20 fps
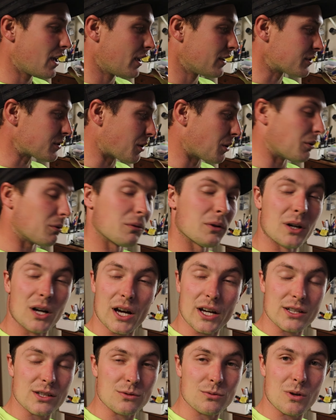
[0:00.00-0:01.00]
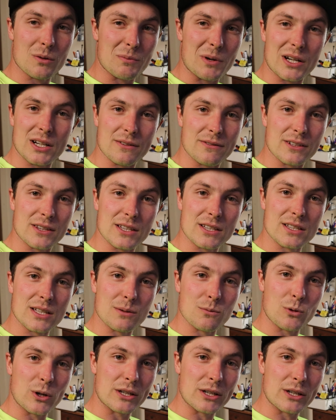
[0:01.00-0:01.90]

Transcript: So I just want mine to fit the same